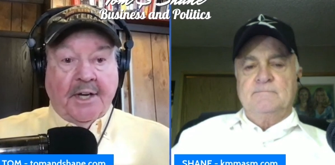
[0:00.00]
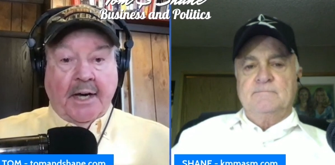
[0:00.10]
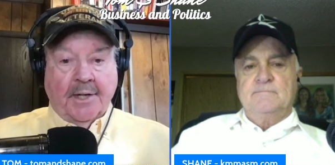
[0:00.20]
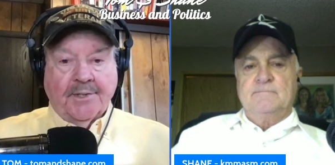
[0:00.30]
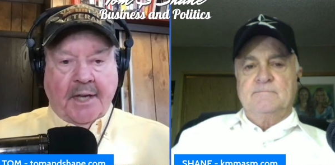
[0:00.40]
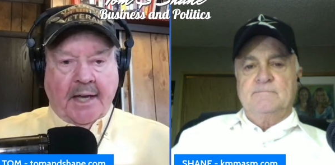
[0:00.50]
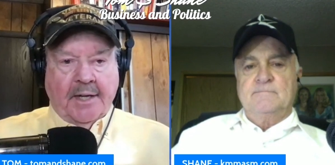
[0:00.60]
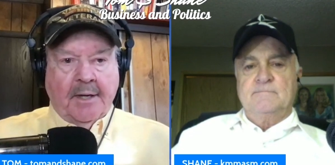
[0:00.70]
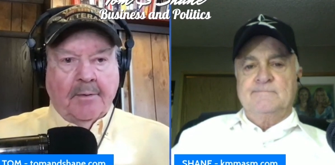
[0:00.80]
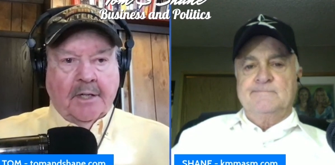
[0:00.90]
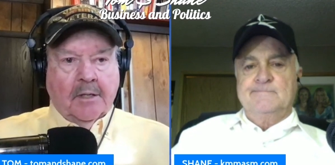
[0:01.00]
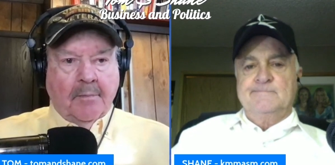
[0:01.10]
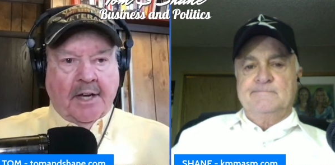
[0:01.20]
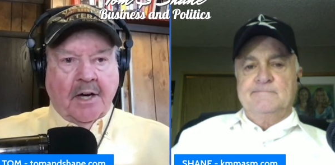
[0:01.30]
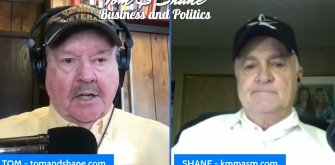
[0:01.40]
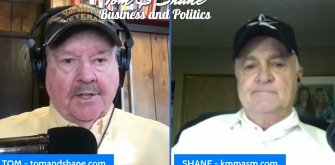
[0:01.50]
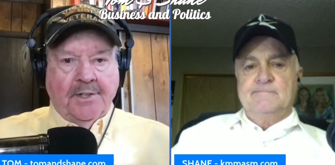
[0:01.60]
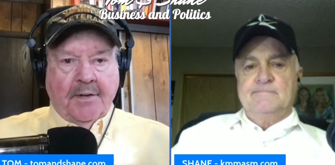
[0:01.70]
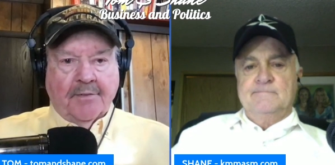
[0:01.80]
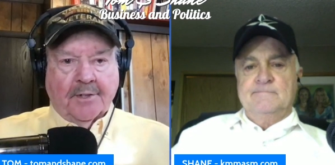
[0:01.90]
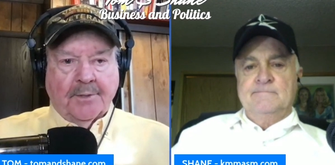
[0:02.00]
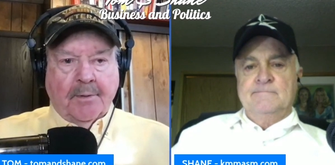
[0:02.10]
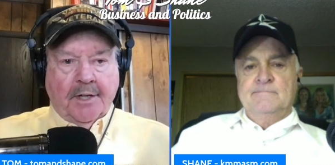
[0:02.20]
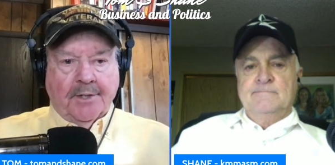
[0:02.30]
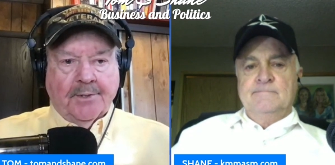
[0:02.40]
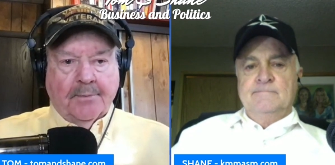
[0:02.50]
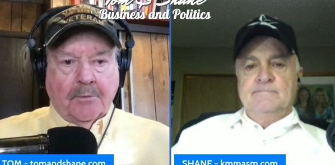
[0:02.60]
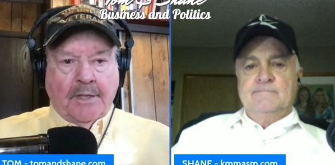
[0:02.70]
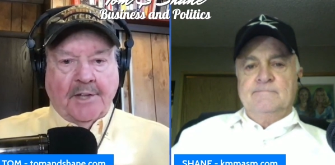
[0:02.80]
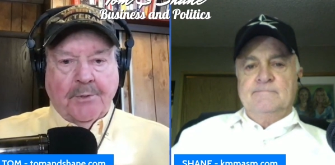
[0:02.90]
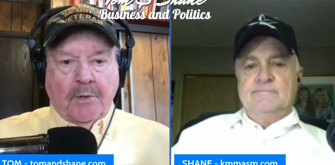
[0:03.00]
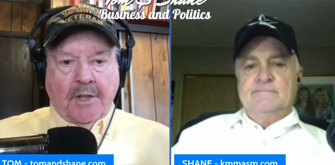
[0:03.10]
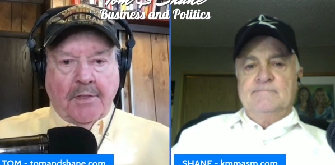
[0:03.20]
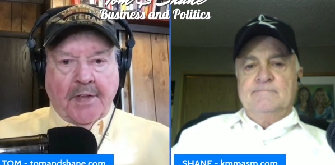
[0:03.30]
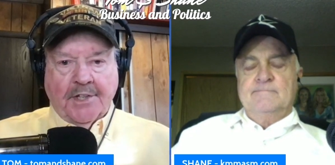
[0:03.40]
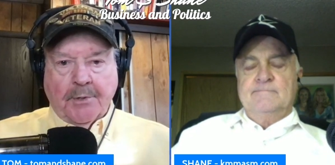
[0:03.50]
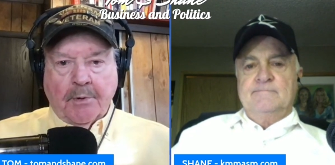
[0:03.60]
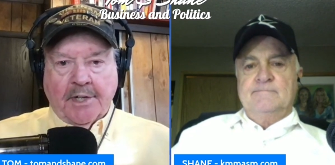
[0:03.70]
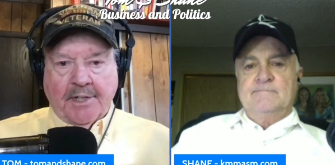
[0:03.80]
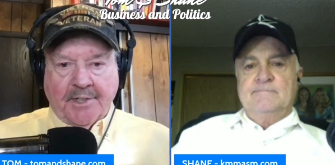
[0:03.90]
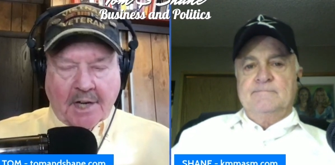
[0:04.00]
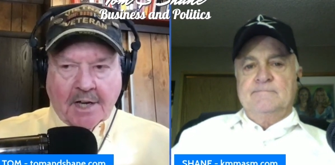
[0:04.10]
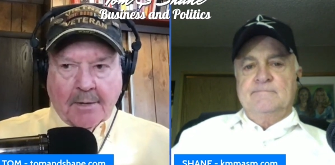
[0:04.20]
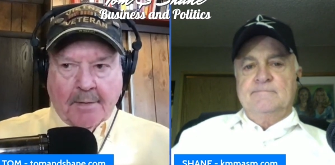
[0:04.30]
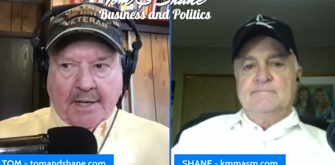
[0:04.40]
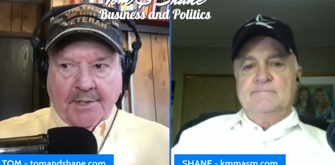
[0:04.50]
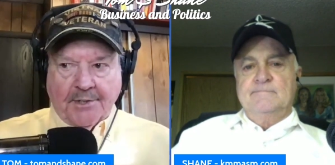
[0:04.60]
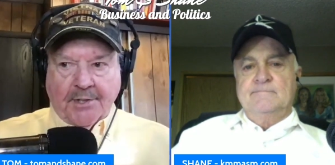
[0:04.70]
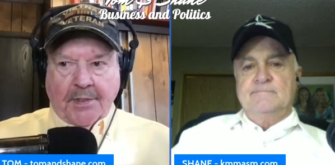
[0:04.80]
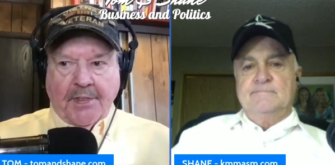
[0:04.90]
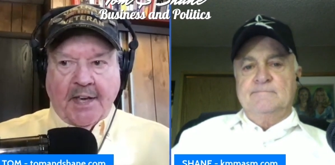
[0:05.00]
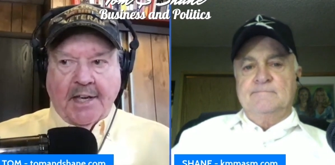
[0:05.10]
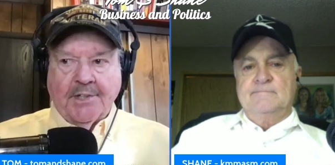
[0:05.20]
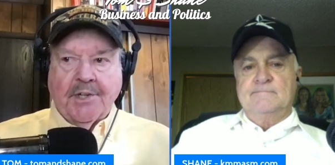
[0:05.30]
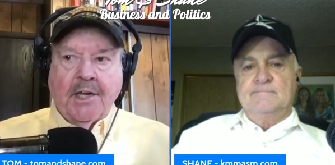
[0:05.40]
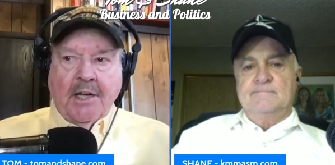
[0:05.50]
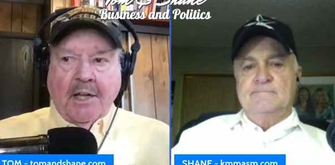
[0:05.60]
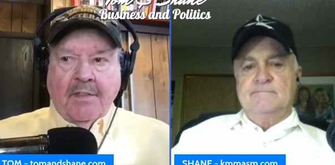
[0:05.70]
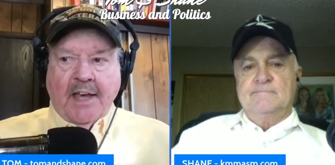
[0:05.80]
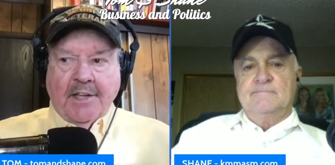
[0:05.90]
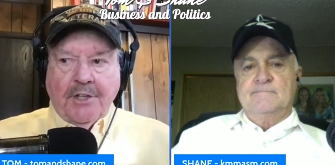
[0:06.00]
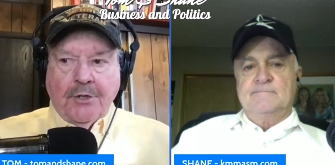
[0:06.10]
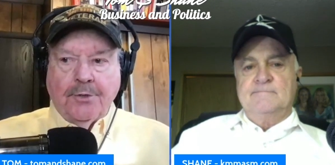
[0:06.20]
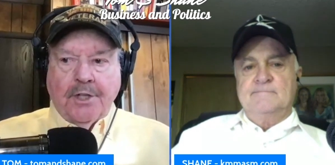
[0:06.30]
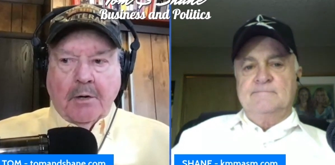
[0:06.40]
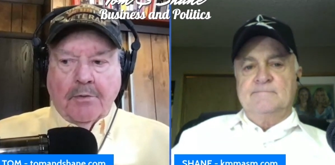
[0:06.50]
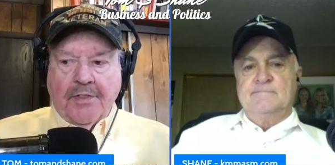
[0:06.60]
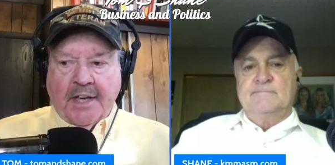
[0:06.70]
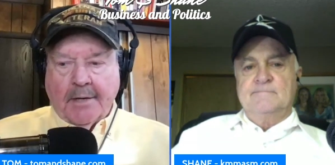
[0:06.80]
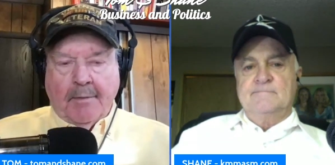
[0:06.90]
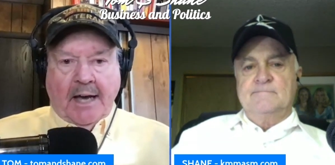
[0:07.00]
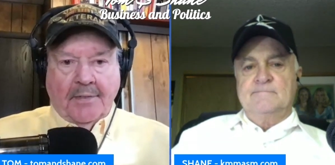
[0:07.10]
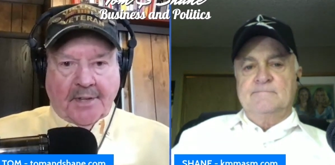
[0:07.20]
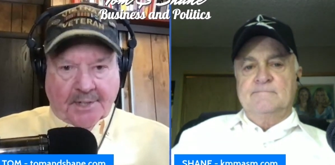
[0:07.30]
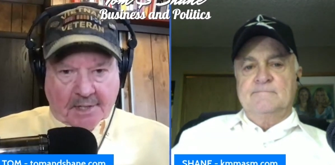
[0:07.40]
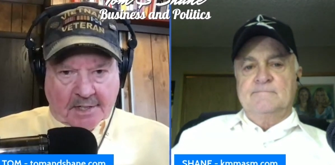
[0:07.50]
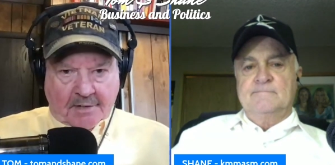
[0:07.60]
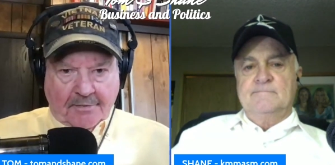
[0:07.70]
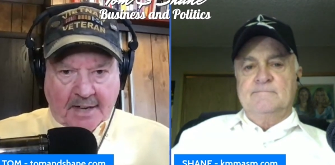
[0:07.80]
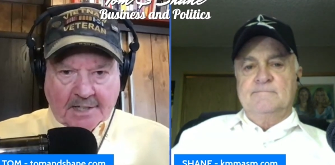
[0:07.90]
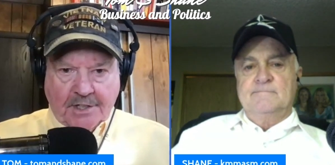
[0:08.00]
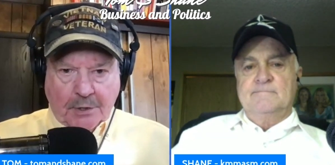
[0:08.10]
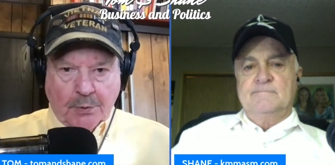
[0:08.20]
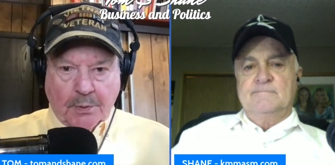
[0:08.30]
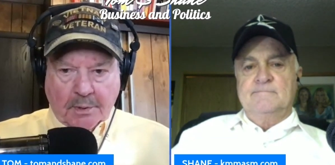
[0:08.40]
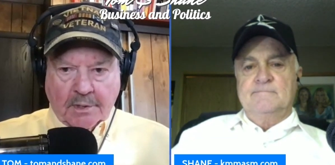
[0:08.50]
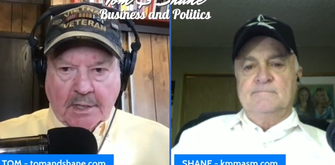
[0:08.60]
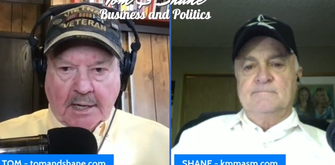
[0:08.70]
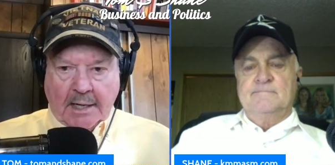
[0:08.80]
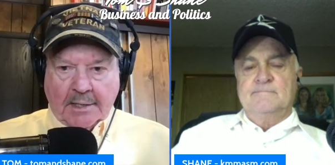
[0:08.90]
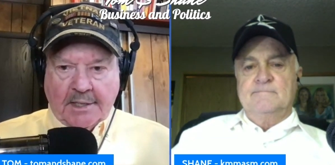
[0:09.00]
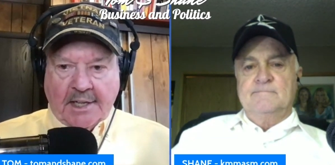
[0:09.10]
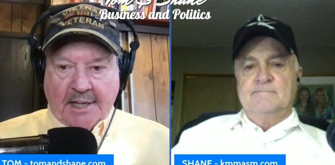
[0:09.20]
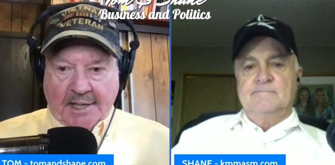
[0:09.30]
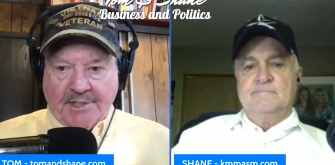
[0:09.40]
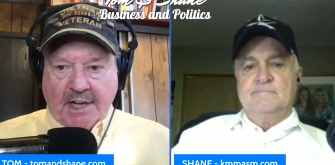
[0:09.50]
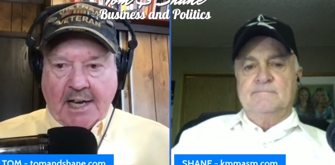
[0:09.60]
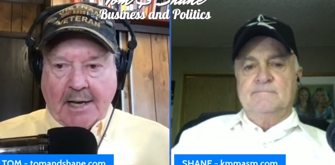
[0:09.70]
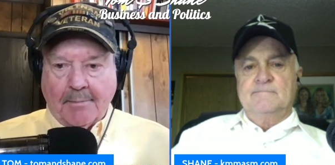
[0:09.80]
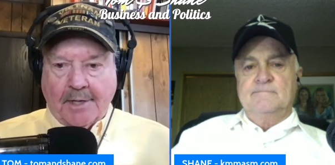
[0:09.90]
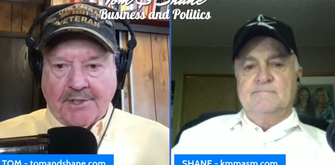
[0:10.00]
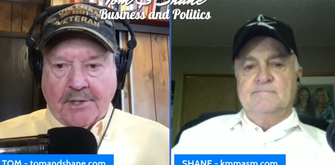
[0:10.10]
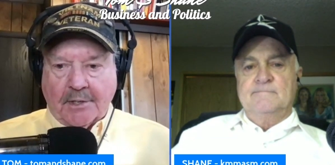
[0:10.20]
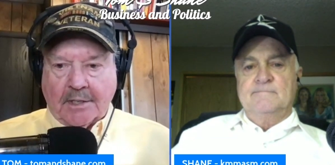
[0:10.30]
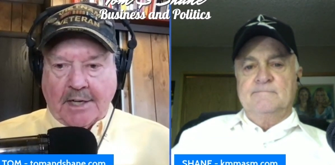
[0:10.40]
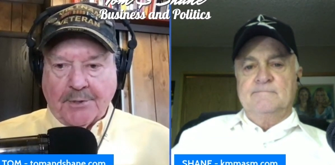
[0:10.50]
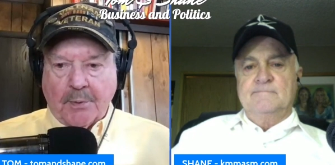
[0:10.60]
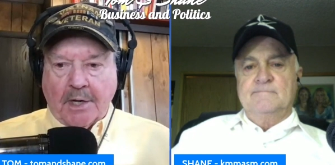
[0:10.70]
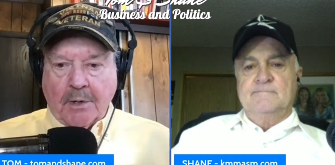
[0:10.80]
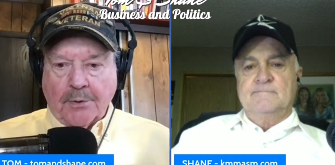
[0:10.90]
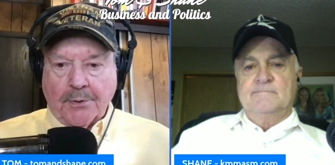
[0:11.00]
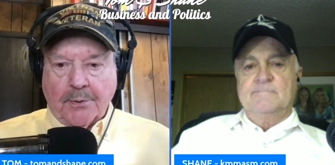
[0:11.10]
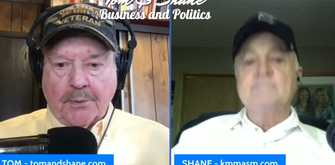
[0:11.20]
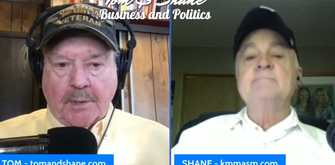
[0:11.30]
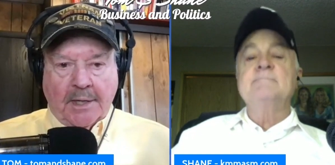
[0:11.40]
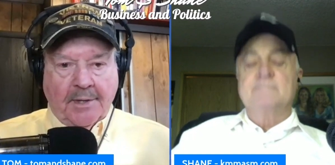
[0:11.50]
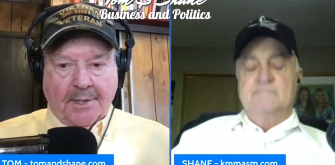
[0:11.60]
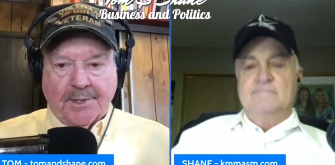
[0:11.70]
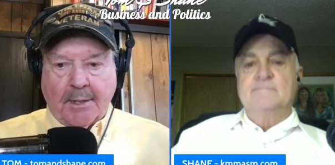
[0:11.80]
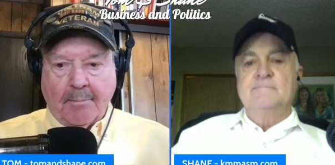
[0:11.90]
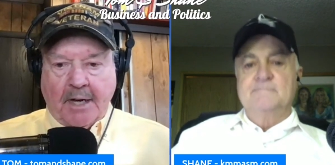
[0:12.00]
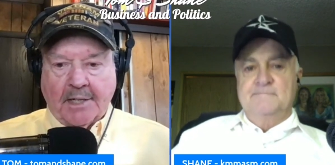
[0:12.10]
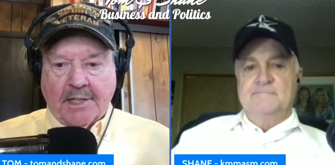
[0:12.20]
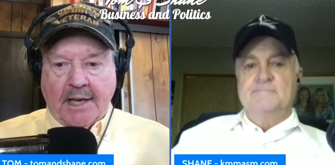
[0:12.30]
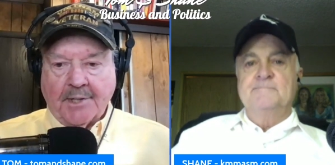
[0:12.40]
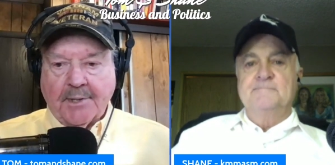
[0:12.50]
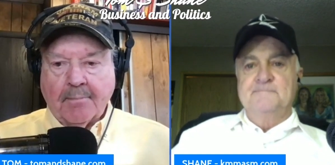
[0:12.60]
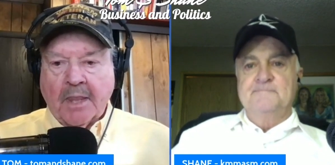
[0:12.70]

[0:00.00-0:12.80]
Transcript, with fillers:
Speaker 1: does. And it, it'll make all the difference, because that's one of the things that we're going to talk about, is the things that you don't think about that's going to affect you uh, getting a job as you're as we go through uh, this uh, podcast.